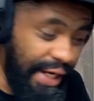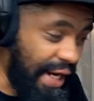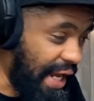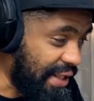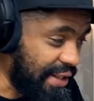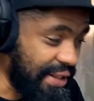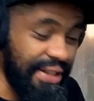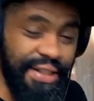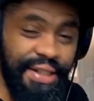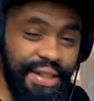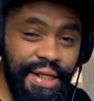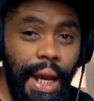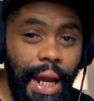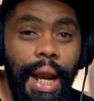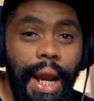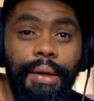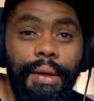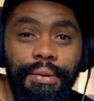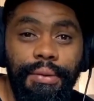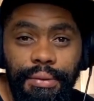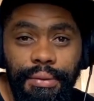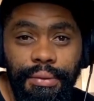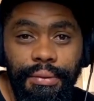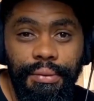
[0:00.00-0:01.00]
He doesn't
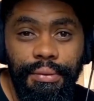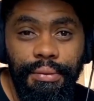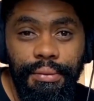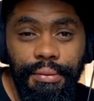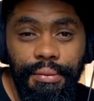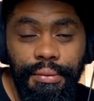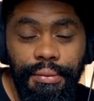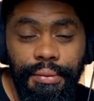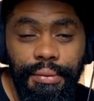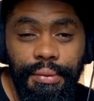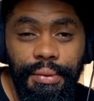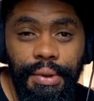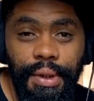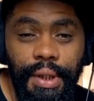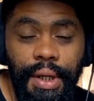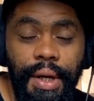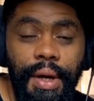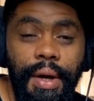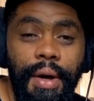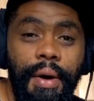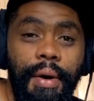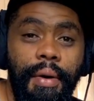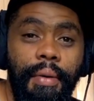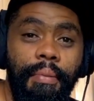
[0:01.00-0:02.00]
sell out.
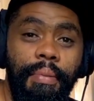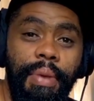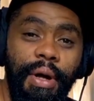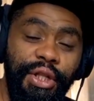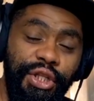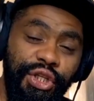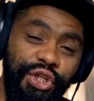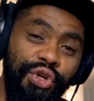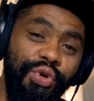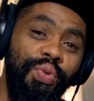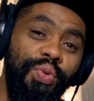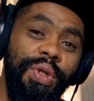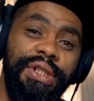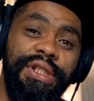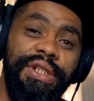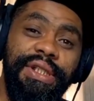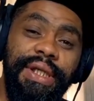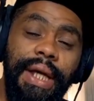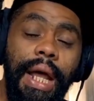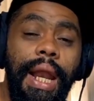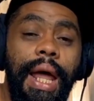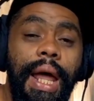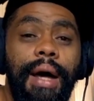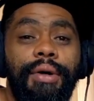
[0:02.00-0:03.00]
But you
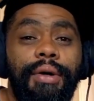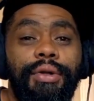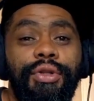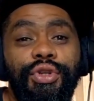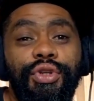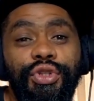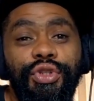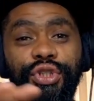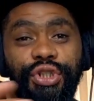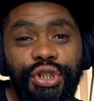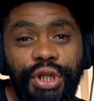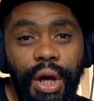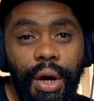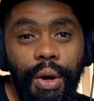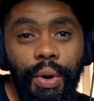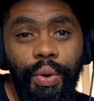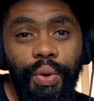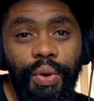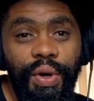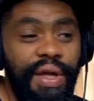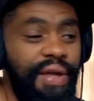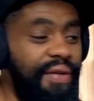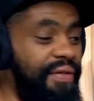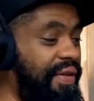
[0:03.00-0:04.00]
will sell out your
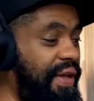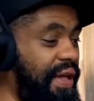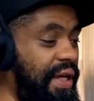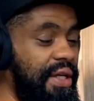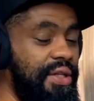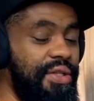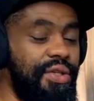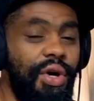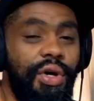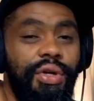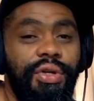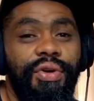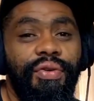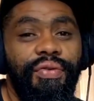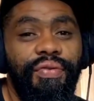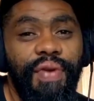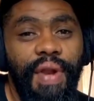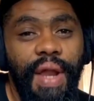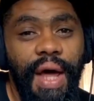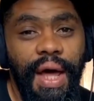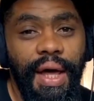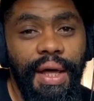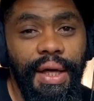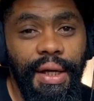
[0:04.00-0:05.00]
show if he is on
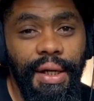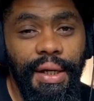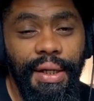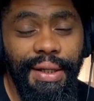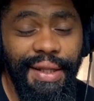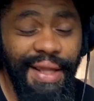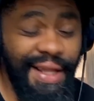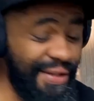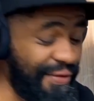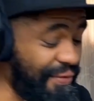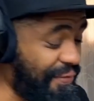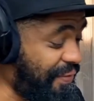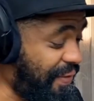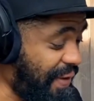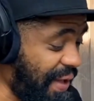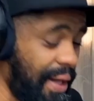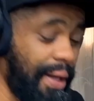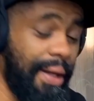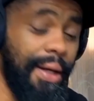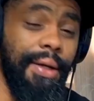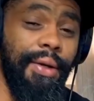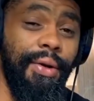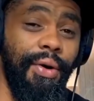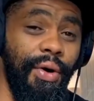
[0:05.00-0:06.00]
your flyer. That's
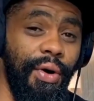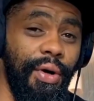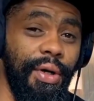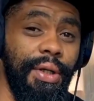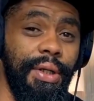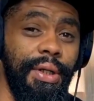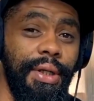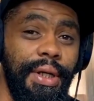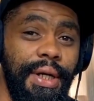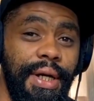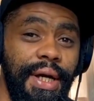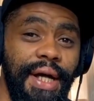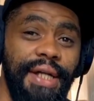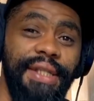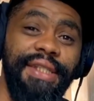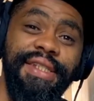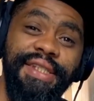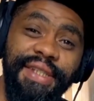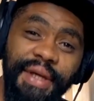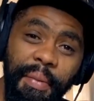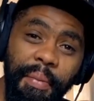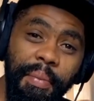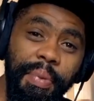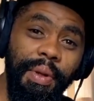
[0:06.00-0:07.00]
fucking odd.
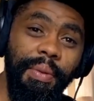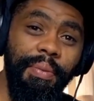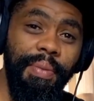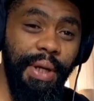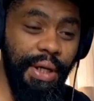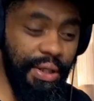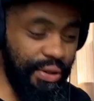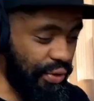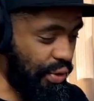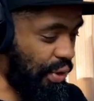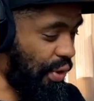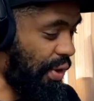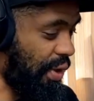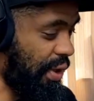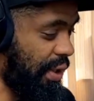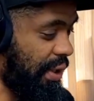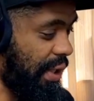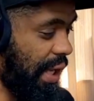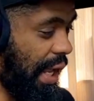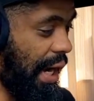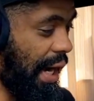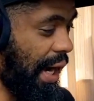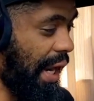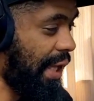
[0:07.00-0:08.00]
It's simple, but it's
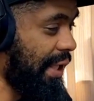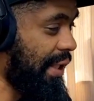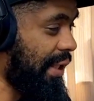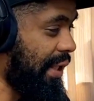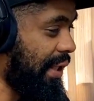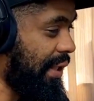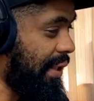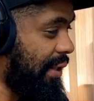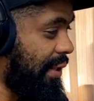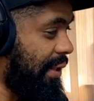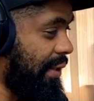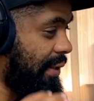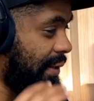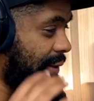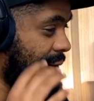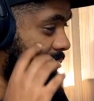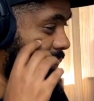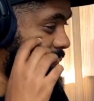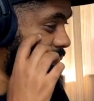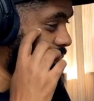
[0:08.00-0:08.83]
odd. I like that.